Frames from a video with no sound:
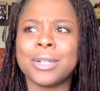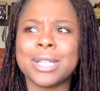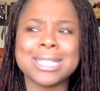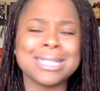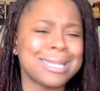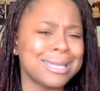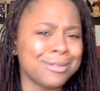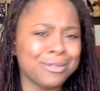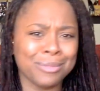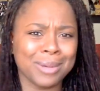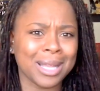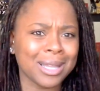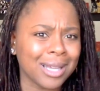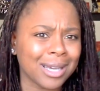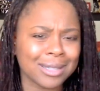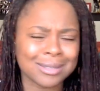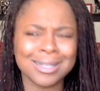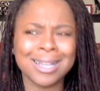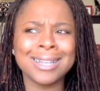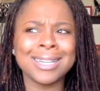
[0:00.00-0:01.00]

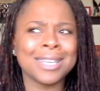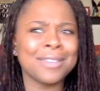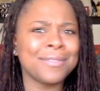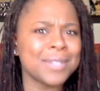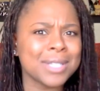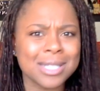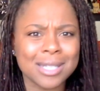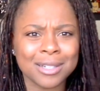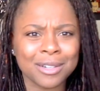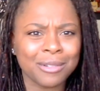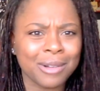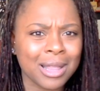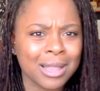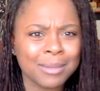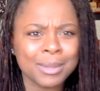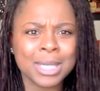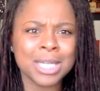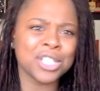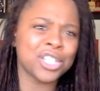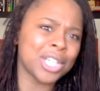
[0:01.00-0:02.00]
Cinderella, not even
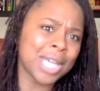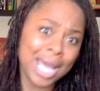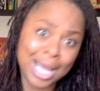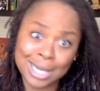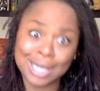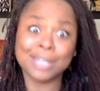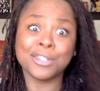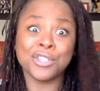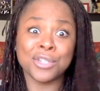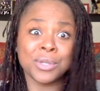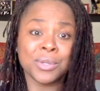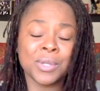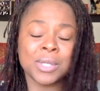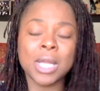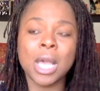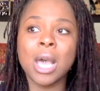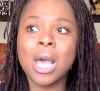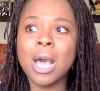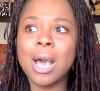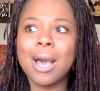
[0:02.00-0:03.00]
Cinderella, because she had
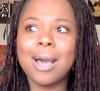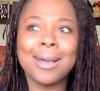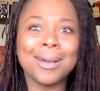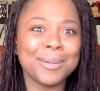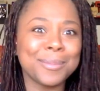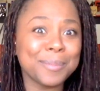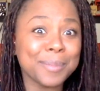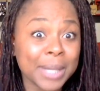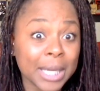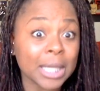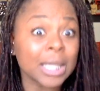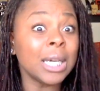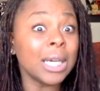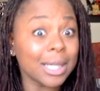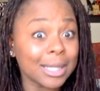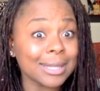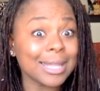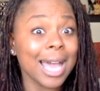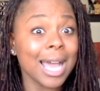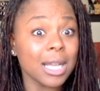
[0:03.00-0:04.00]
issues. But
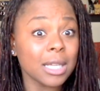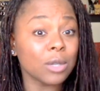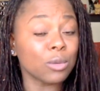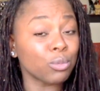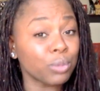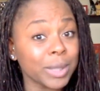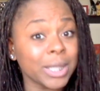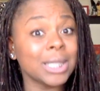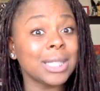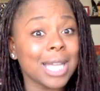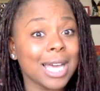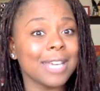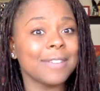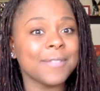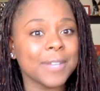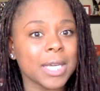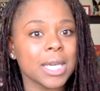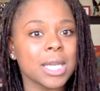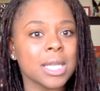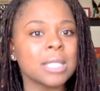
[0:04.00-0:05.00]
that real
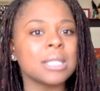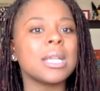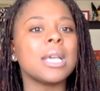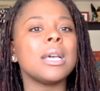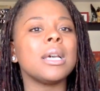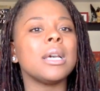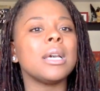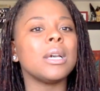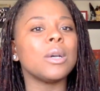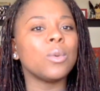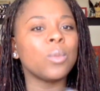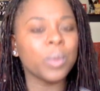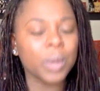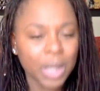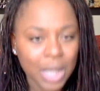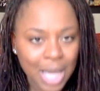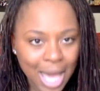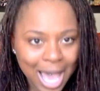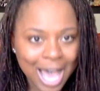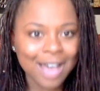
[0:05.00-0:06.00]
life is,
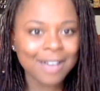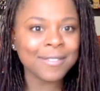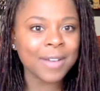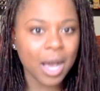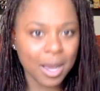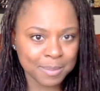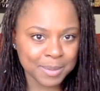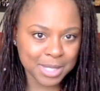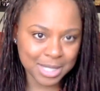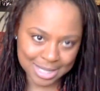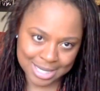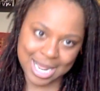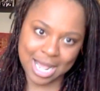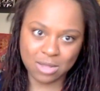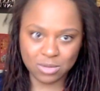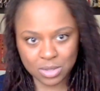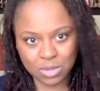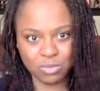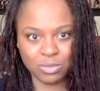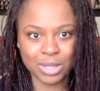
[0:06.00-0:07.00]
we have ups and
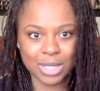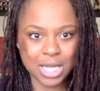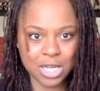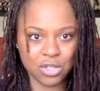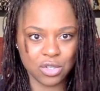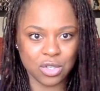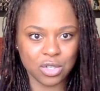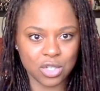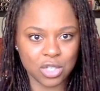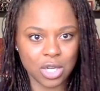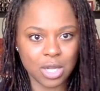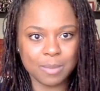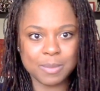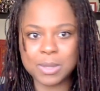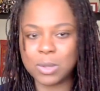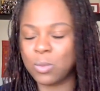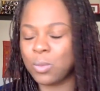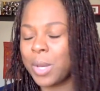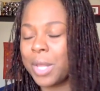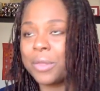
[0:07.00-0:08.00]
downs in
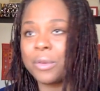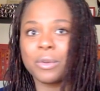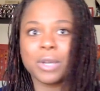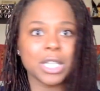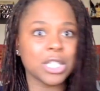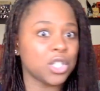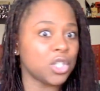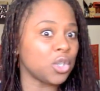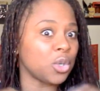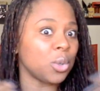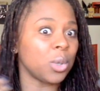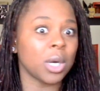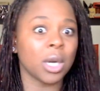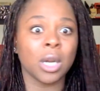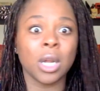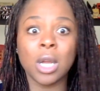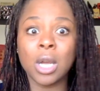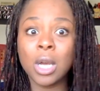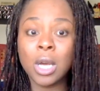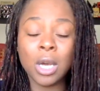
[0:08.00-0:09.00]
relationships, whether it's
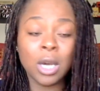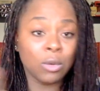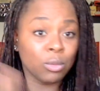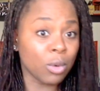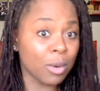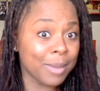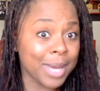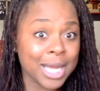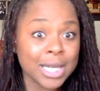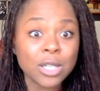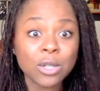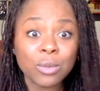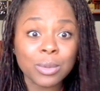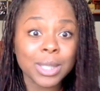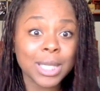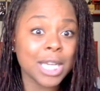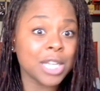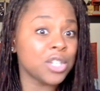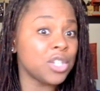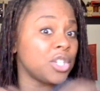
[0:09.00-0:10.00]
your romantic
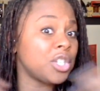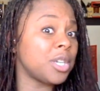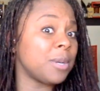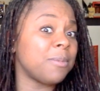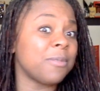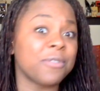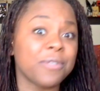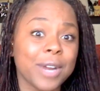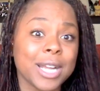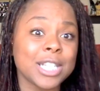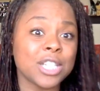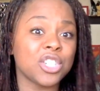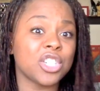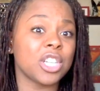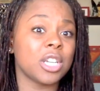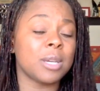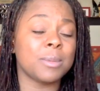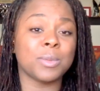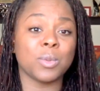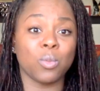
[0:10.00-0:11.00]
relationship,
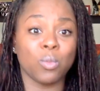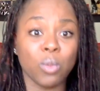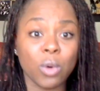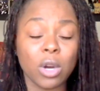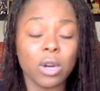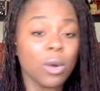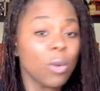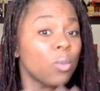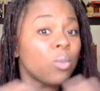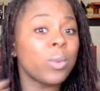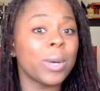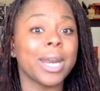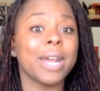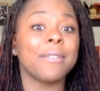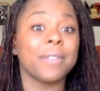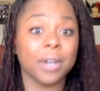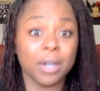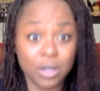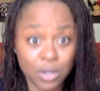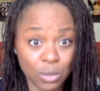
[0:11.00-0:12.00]
friendships, work,
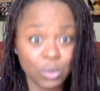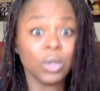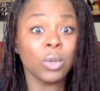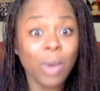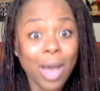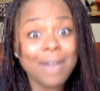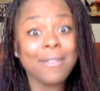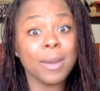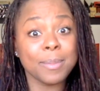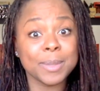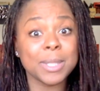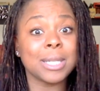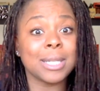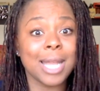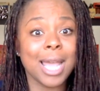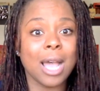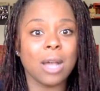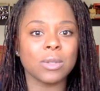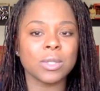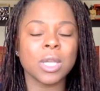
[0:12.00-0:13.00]
whatever. You have ups and
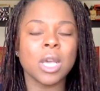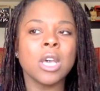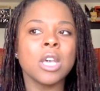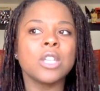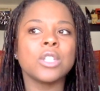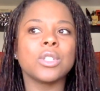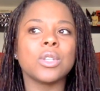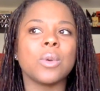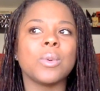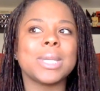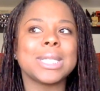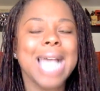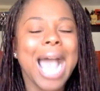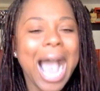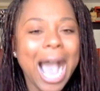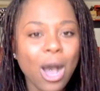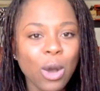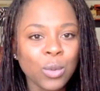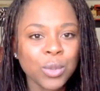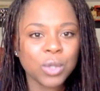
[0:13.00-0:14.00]
downs. So it's
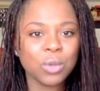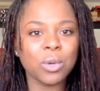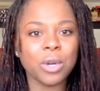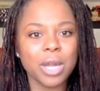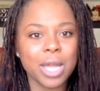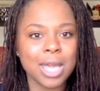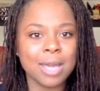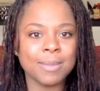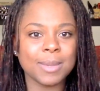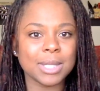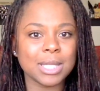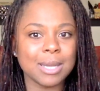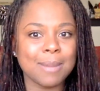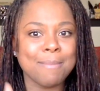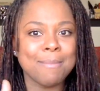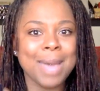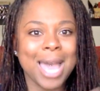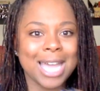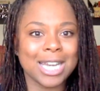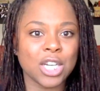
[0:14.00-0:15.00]
how you are able to
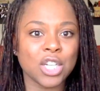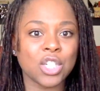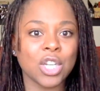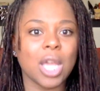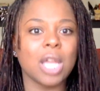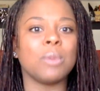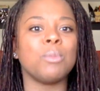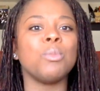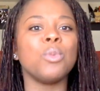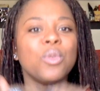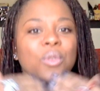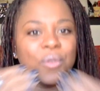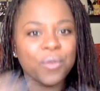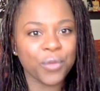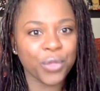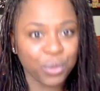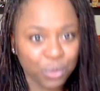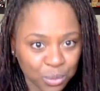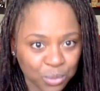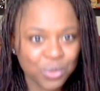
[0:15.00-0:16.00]
manage and move
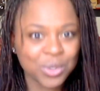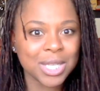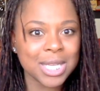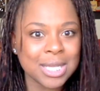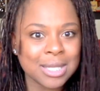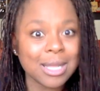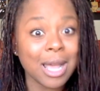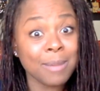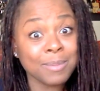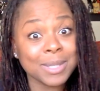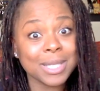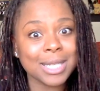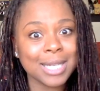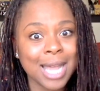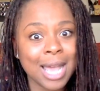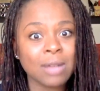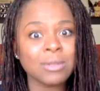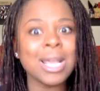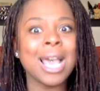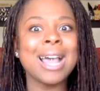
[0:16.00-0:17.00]
through these ups and
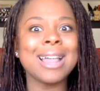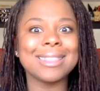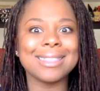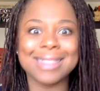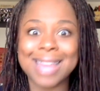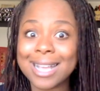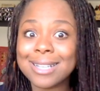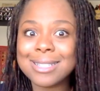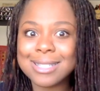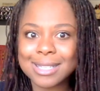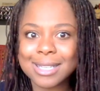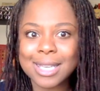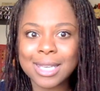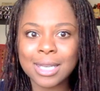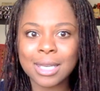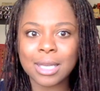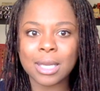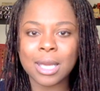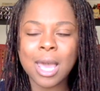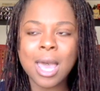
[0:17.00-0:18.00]
downs. That's the
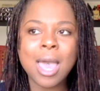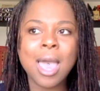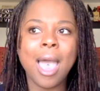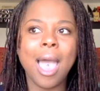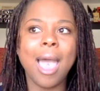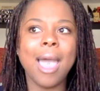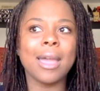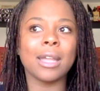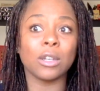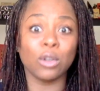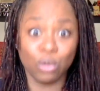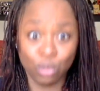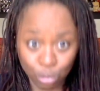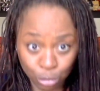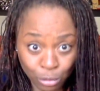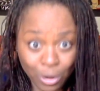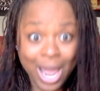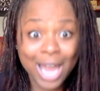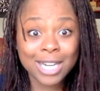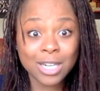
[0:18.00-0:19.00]
key. And
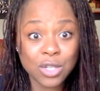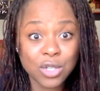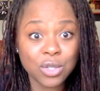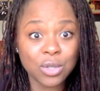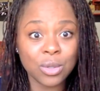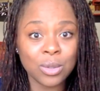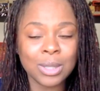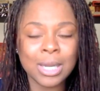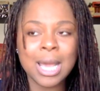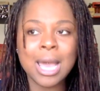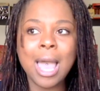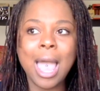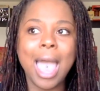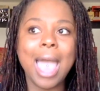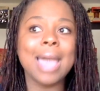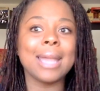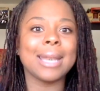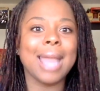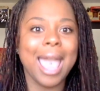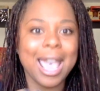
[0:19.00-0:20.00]
gratitude
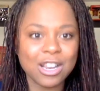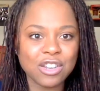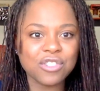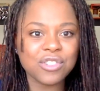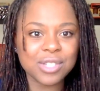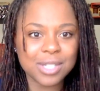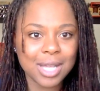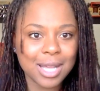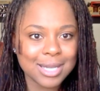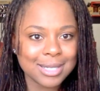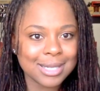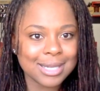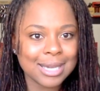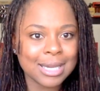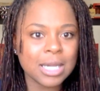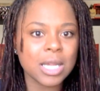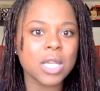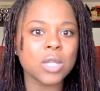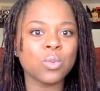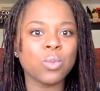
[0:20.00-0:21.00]
and
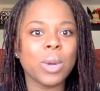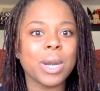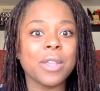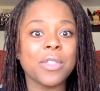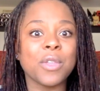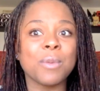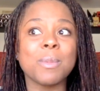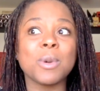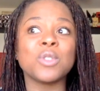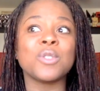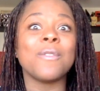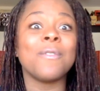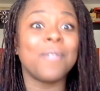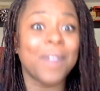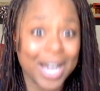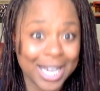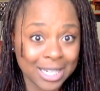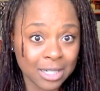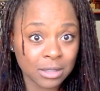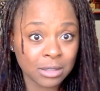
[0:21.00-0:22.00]
exercising it is one of the most
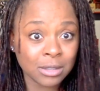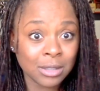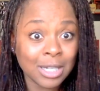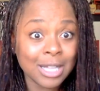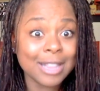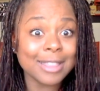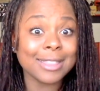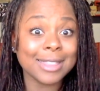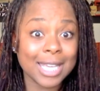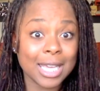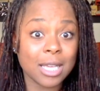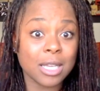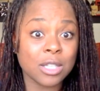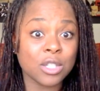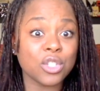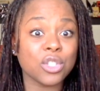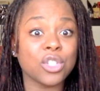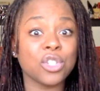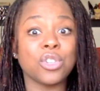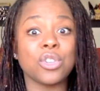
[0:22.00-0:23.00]
vital
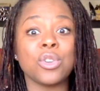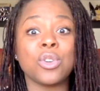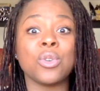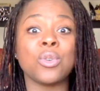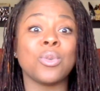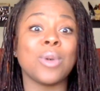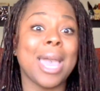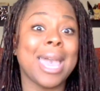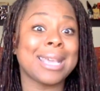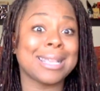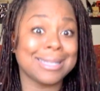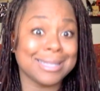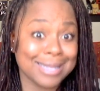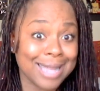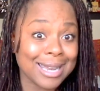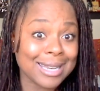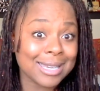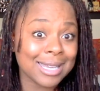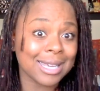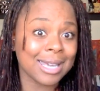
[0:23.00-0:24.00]
things to
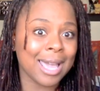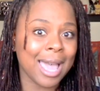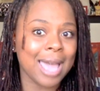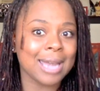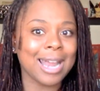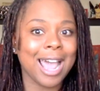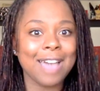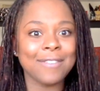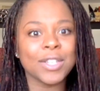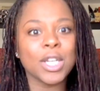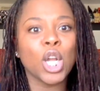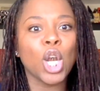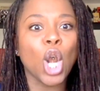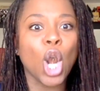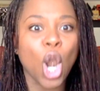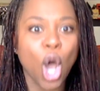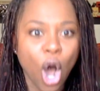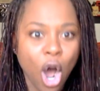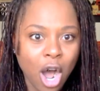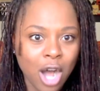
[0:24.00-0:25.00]
extending and having a
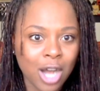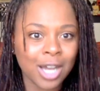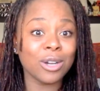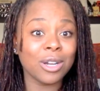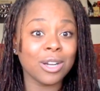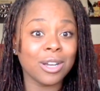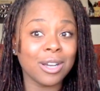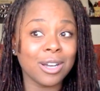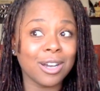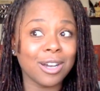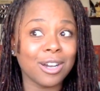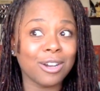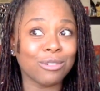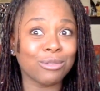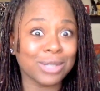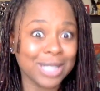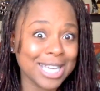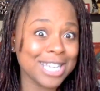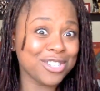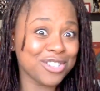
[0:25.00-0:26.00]
long
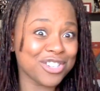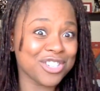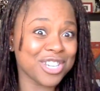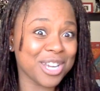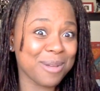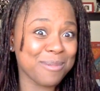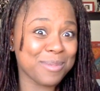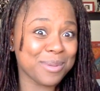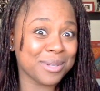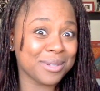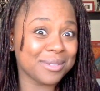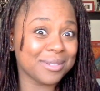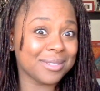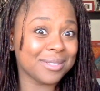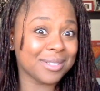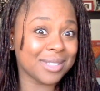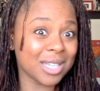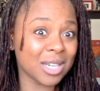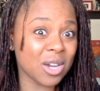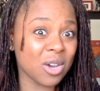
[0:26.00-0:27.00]
relationship.
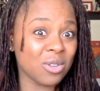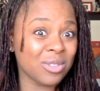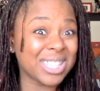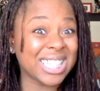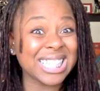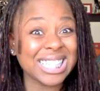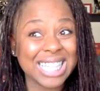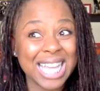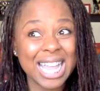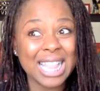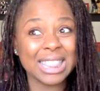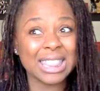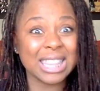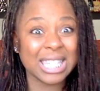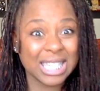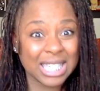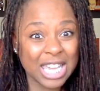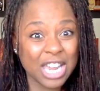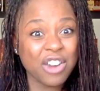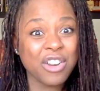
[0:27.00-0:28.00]
You know, the
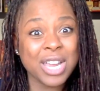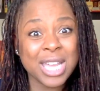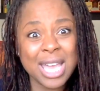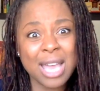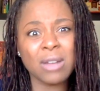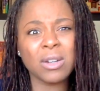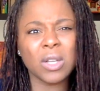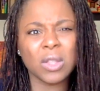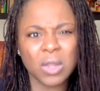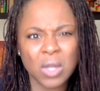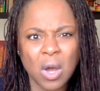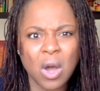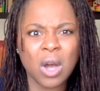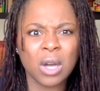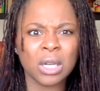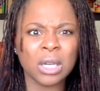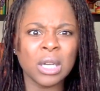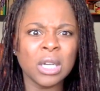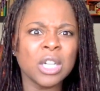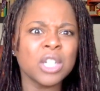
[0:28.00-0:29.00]
length, carrying out a
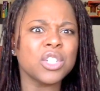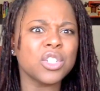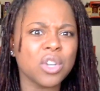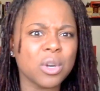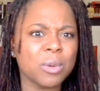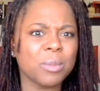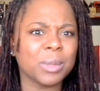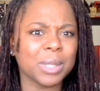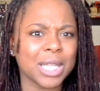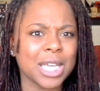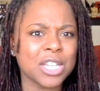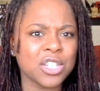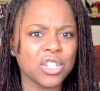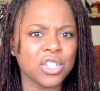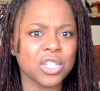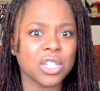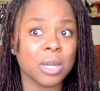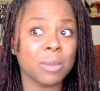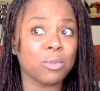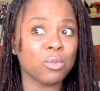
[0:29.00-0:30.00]
long-term
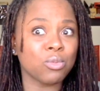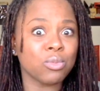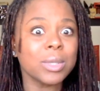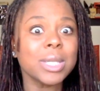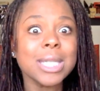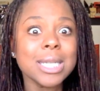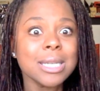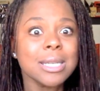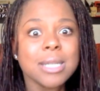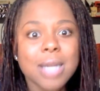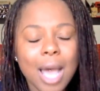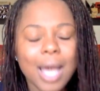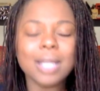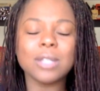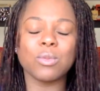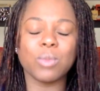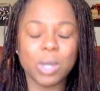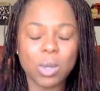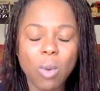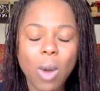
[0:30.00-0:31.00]
relationship really
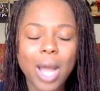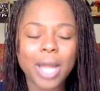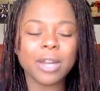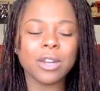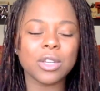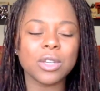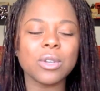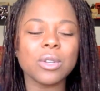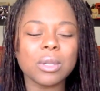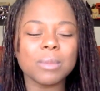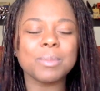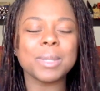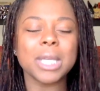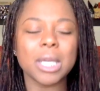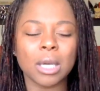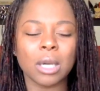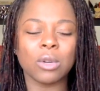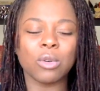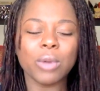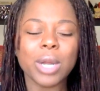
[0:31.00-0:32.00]
does require you to
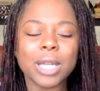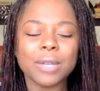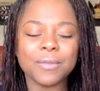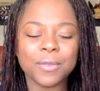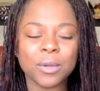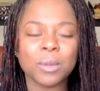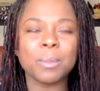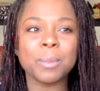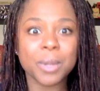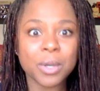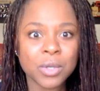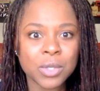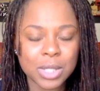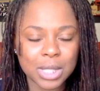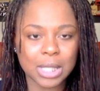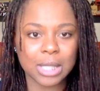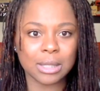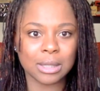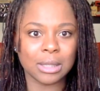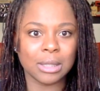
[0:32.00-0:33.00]
be a grateful
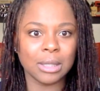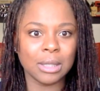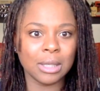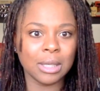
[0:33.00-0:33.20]
person.